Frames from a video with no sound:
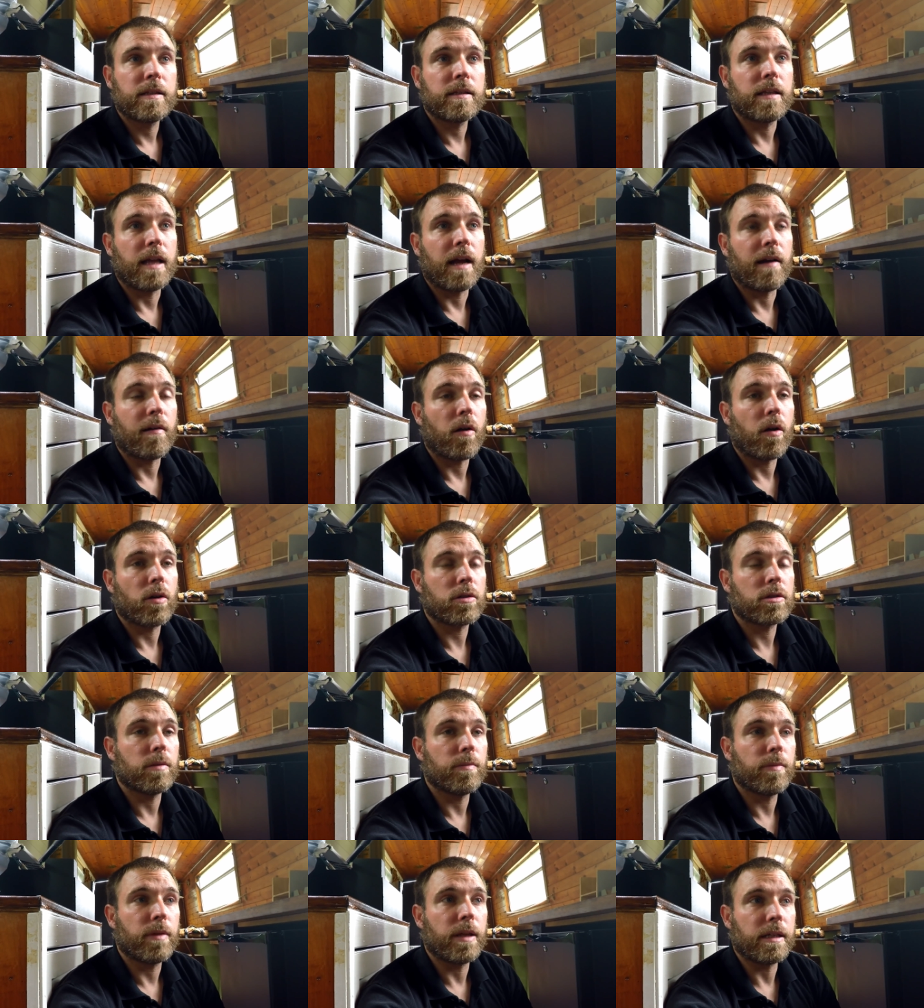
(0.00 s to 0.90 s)
there are
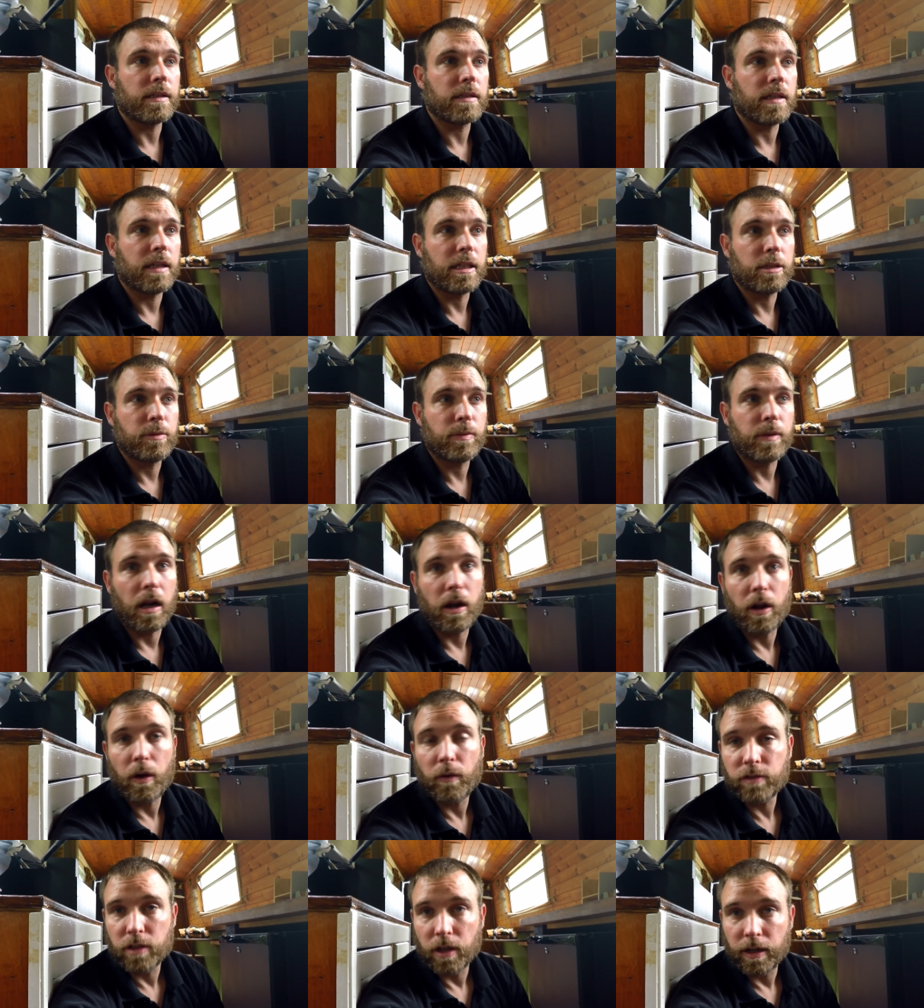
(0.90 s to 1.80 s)
some things that need to be done.
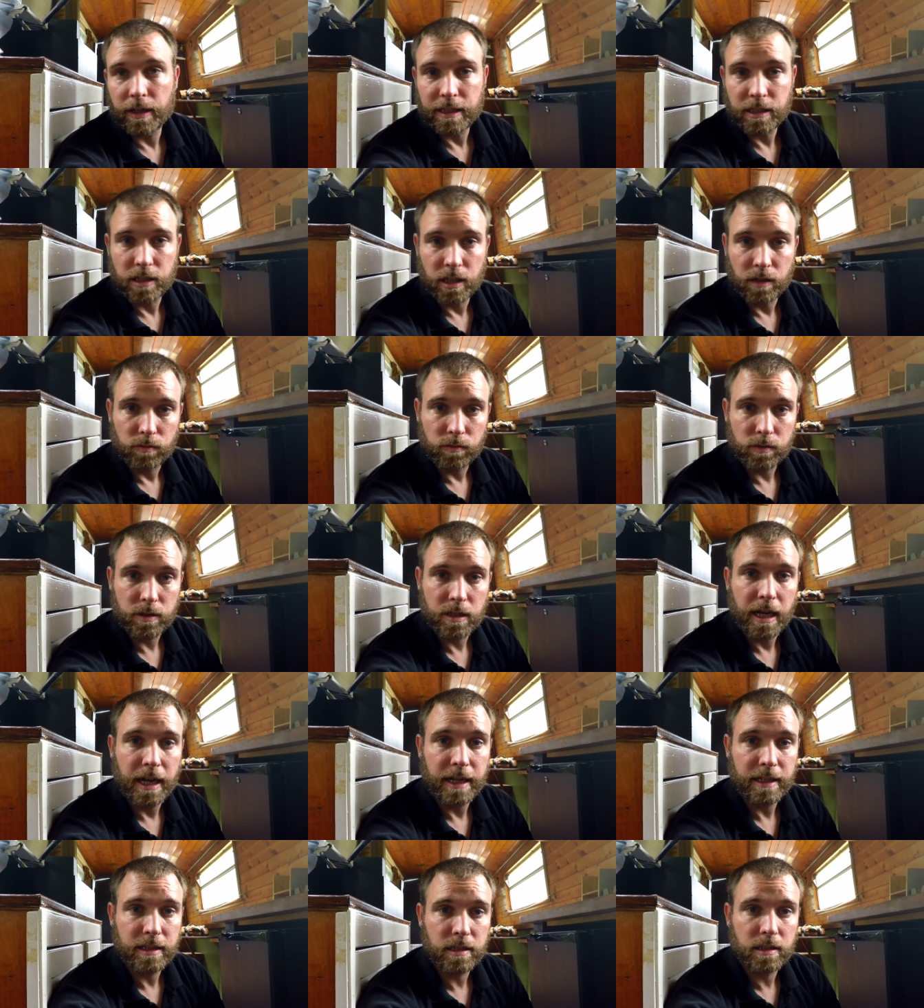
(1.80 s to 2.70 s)
Obviously I need to
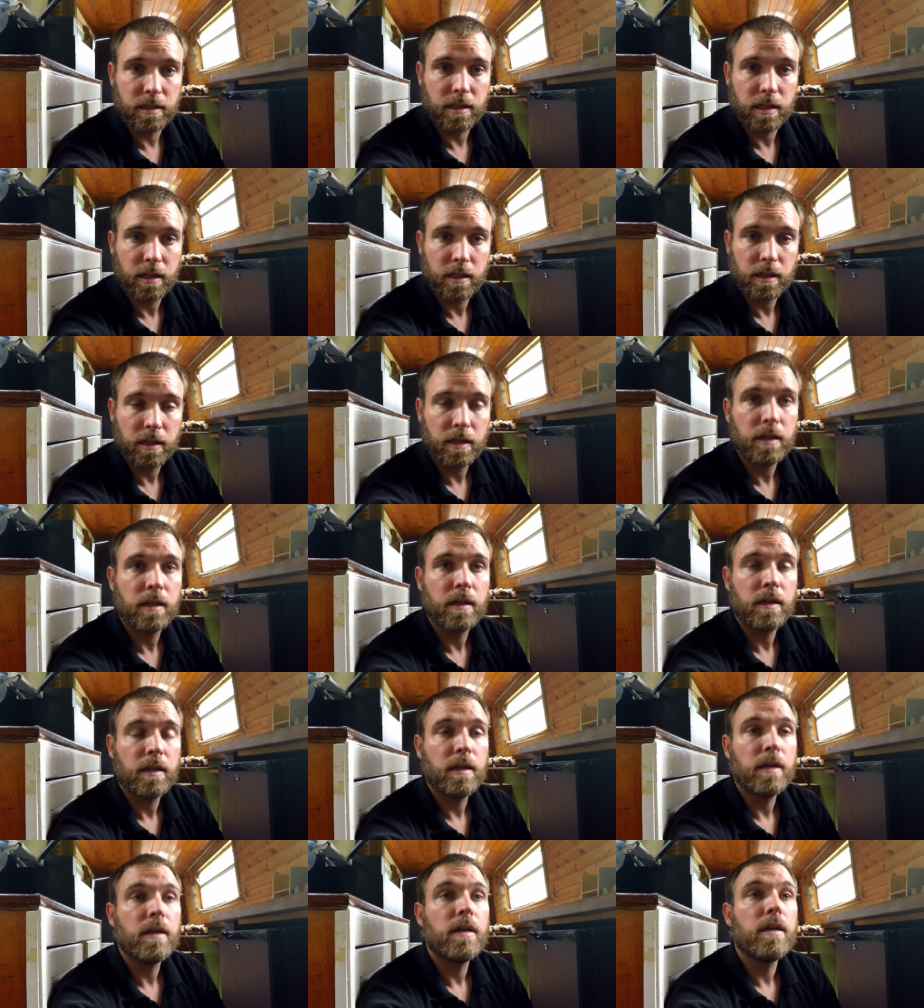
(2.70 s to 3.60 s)
test
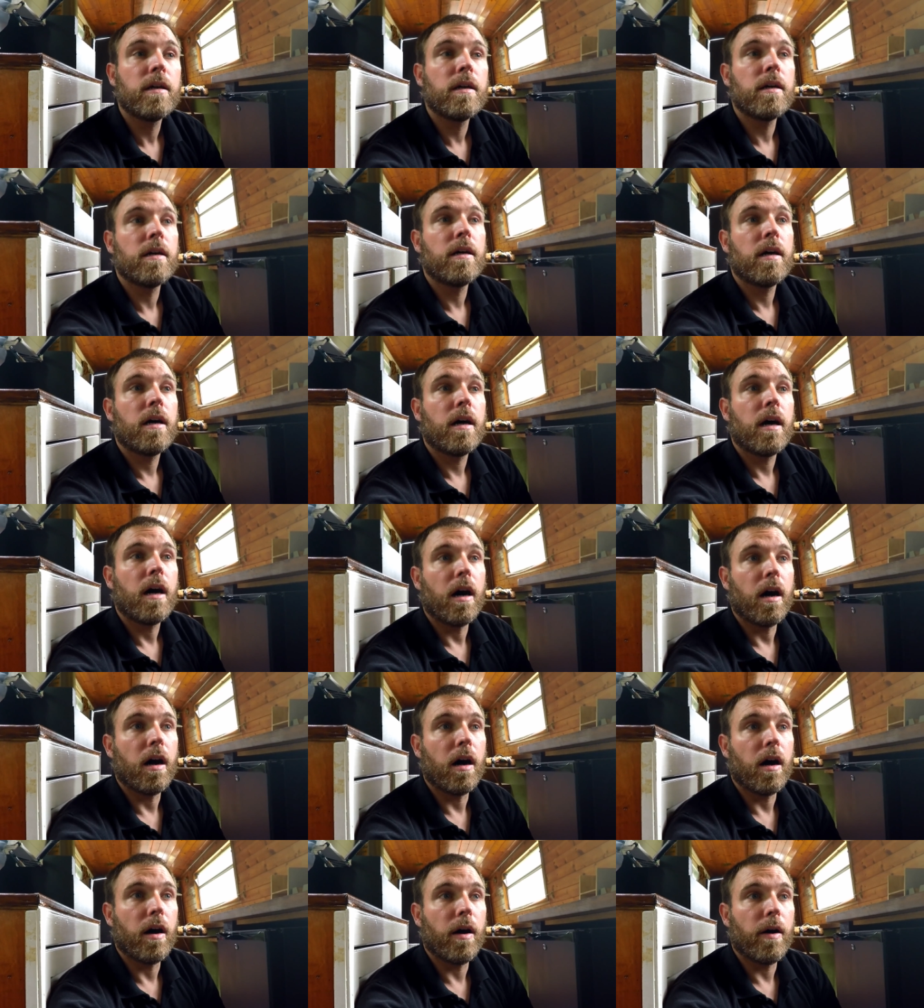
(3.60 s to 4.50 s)

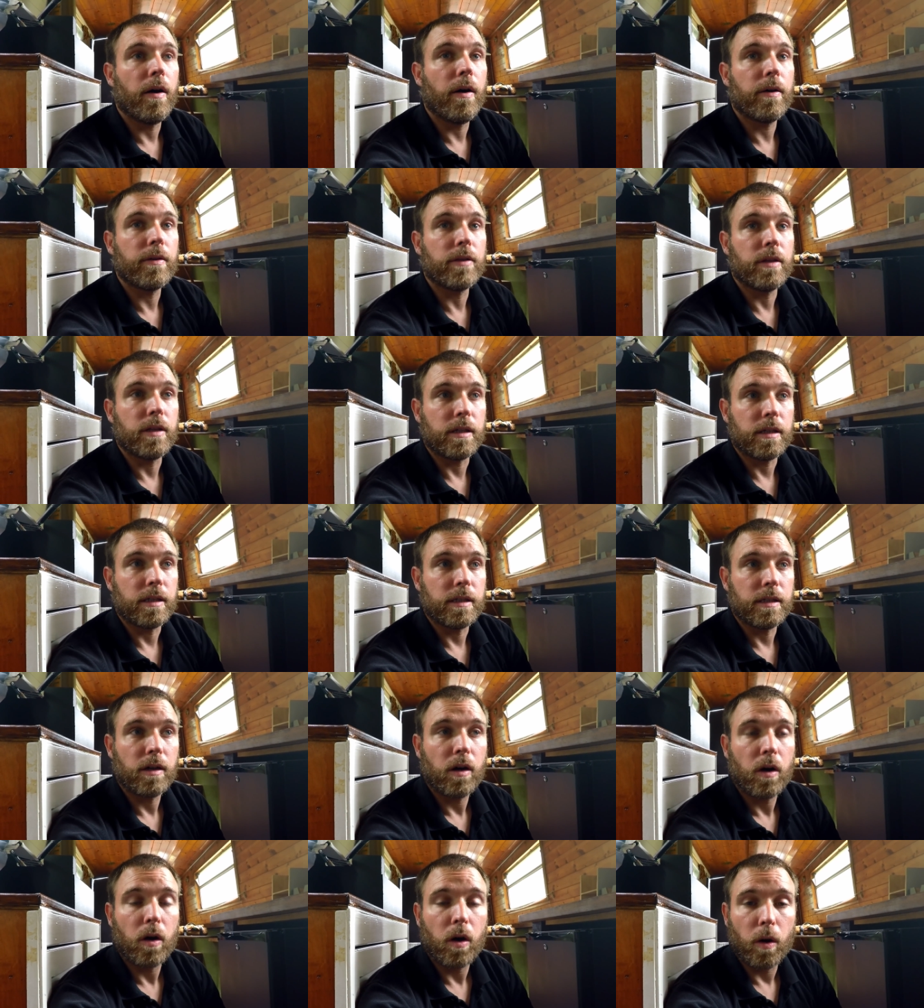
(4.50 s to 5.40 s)
the
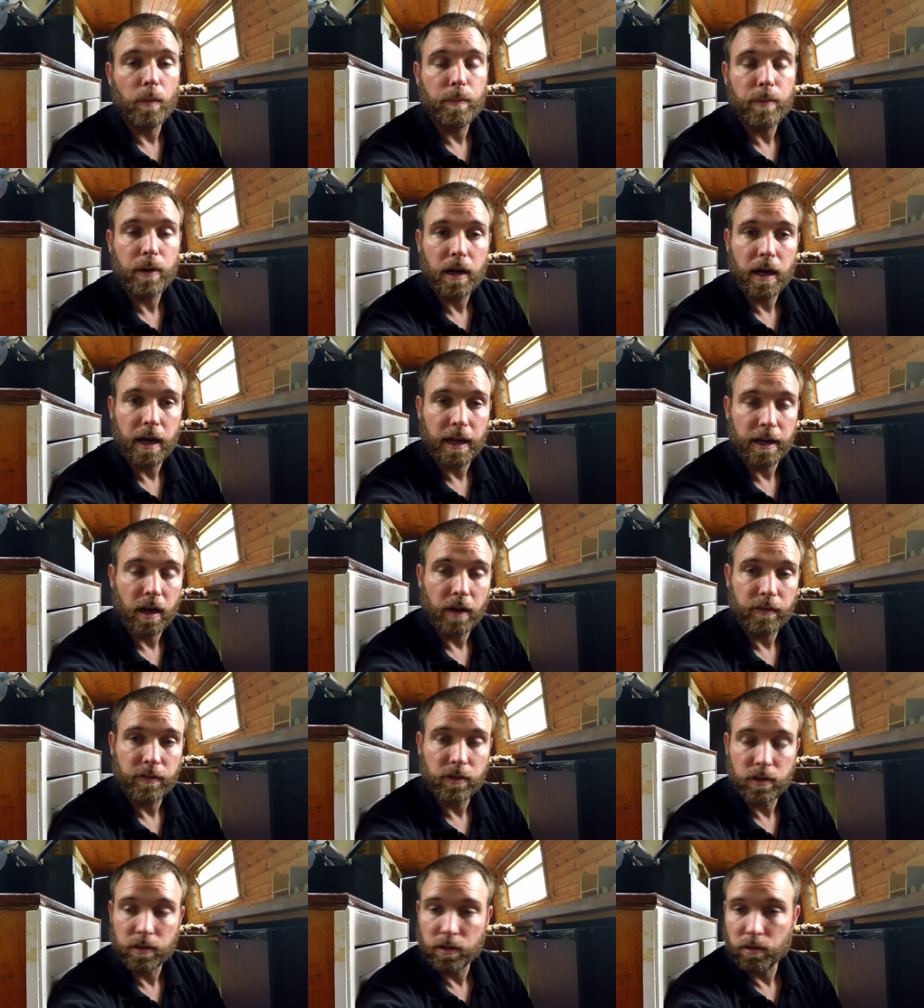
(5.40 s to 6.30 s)
hob and
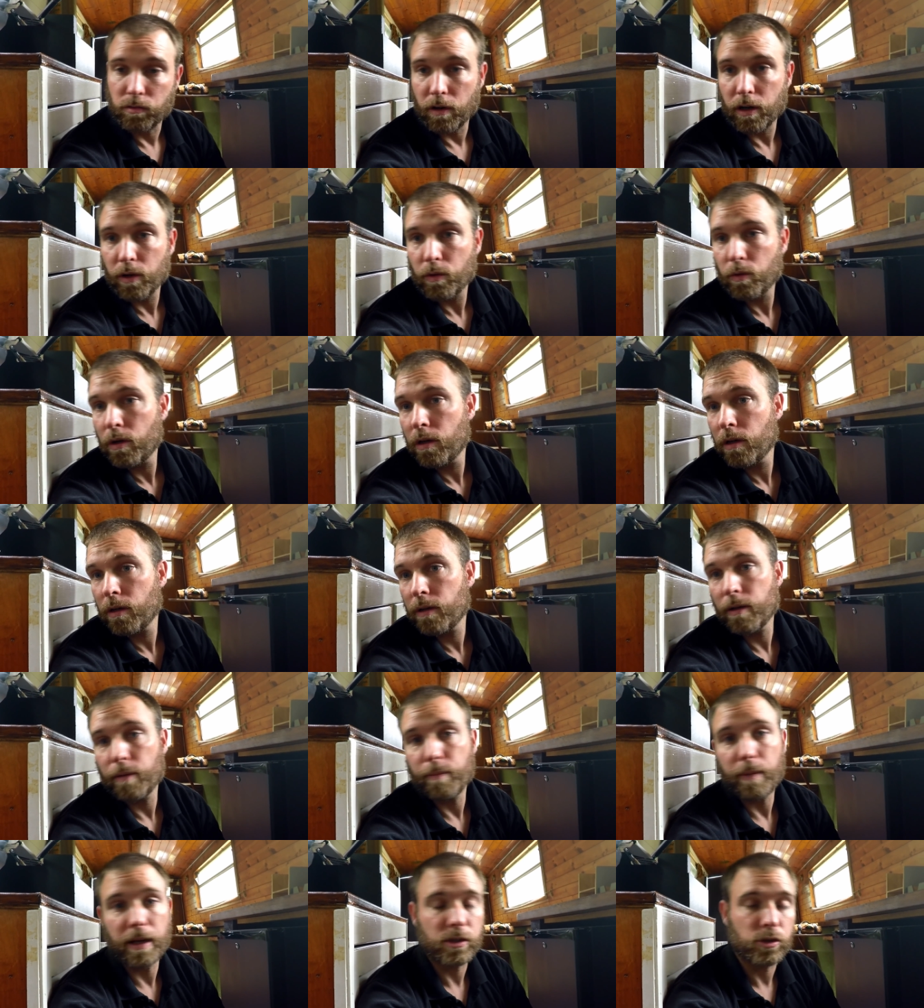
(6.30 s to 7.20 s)
oven and grill,
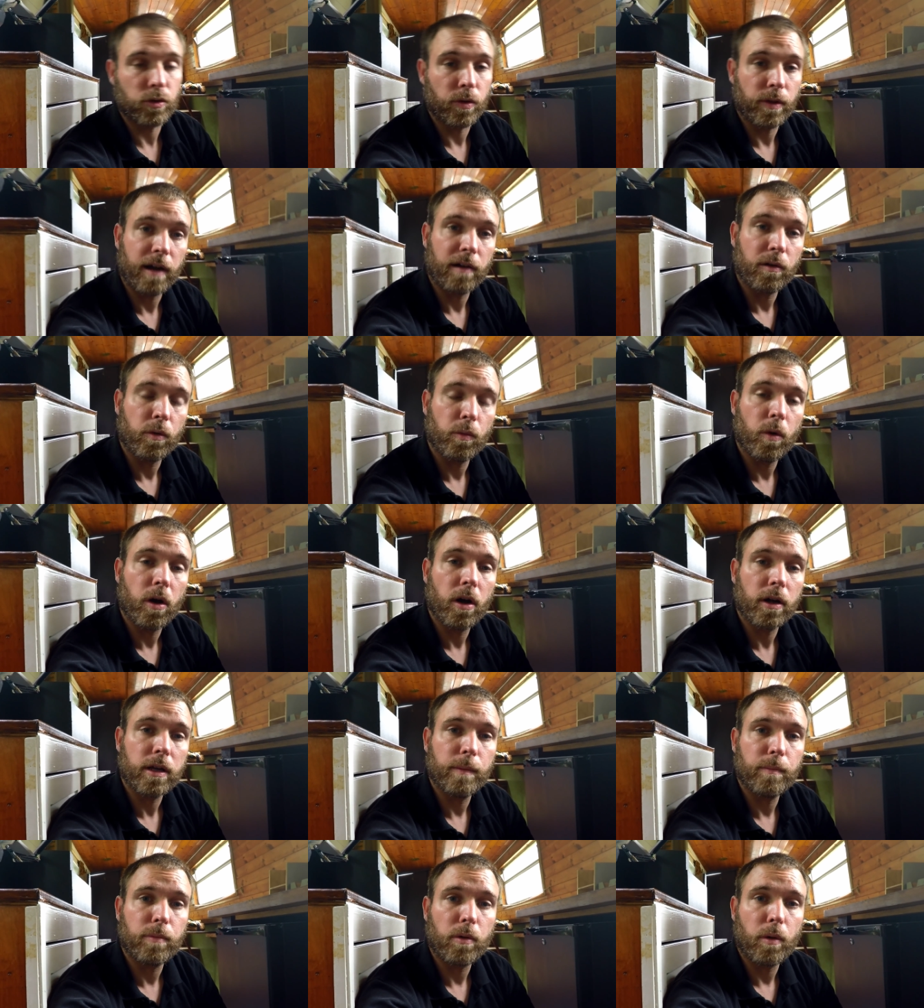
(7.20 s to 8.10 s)
make sure they're all
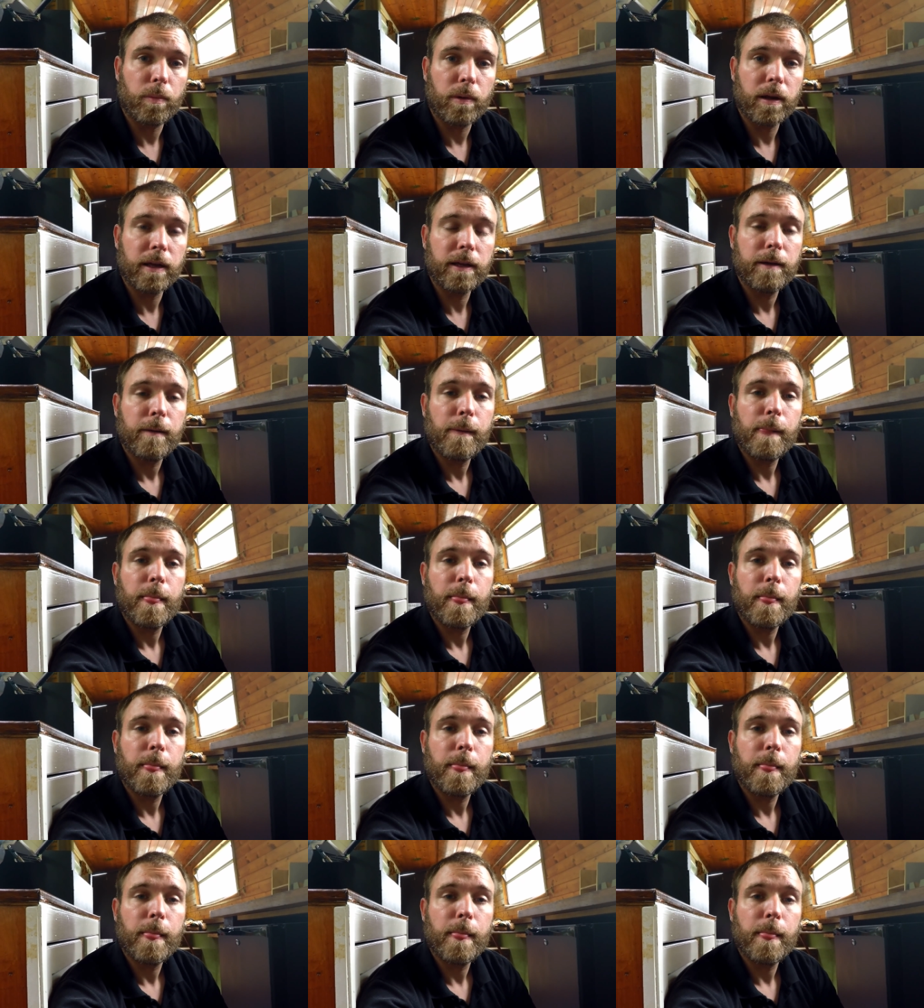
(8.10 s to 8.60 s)
working properly.